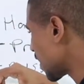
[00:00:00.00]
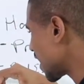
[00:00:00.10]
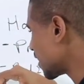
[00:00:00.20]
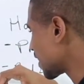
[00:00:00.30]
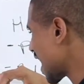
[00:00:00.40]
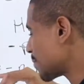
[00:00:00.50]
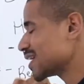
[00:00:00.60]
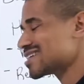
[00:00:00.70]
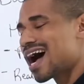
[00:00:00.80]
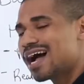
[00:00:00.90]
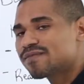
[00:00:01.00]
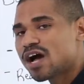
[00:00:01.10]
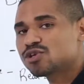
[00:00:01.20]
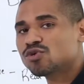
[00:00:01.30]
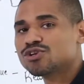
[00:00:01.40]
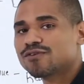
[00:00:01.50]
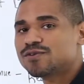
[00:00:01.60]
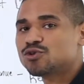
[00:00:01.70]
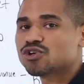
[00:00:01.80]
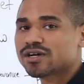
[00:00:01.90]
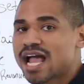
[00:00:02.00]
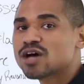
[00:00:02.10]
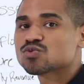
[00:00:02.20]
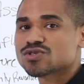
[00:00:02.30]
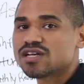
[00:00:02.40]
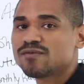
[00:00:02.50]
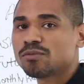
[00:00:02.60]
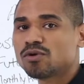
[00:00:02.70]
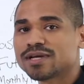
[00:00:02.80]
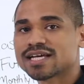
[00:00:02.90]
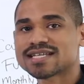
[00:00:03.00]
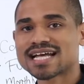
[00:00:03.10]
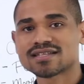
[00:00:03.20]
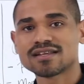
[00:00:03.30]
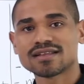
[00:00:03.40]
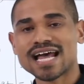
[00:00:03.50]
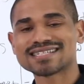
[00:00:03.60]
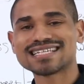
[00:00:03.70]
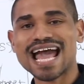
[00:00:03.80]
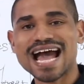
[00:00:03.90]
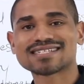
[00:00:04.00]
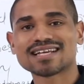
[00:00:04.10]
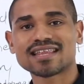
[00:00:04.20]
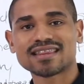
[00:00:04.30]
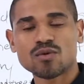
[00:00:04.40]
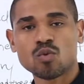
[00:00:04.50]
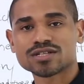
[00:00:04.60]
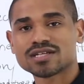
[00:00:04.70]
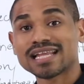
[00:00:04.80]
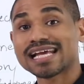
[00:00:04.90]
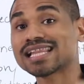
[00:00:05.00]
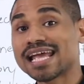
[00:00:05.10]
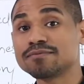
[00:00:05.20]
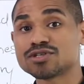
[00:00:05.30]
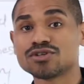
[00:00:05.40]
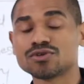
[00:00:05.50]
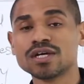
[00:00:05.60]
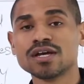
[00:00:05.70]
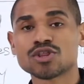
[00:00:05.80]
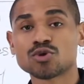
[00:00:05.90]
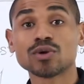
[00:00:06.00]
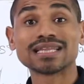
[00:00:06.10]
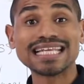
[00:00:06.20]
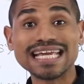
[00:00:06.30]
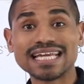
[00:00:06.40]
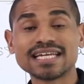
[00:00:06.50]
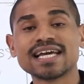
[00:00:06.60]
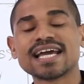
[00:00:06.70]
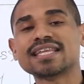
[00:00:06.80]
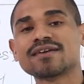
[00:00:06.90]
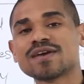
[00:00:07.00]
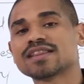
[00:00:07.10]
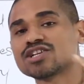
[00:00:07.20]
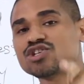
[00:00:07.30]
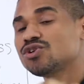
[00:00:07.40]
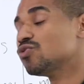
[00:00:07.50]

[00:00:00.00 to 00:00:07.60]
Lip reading: They place a high value on your future accounts receivable, because that's the asset that they want to lay claim to through a lien in the event that